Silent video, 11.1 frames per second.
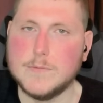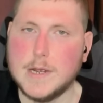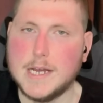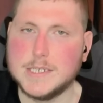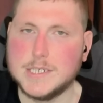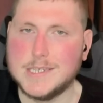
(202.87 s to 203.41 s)

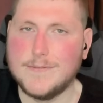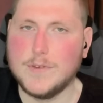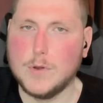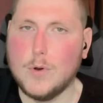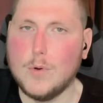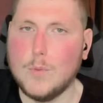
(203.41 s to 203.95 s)
rashes if
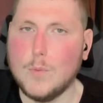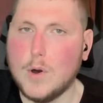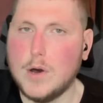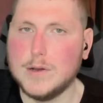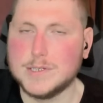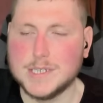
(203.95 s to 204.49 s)
you don't
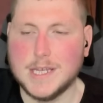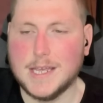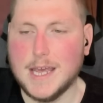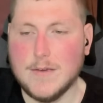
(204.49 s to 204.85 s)
wash like